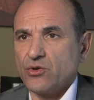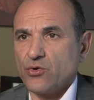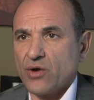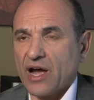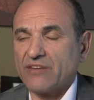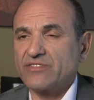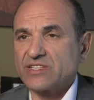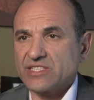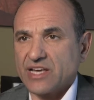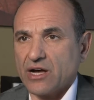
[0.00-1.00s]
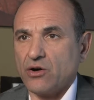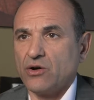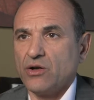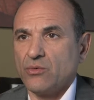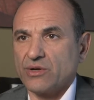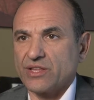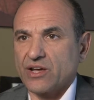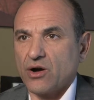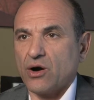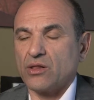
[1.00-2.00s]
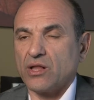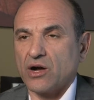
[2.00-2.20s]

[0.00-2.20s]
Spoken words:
You have to sell what they call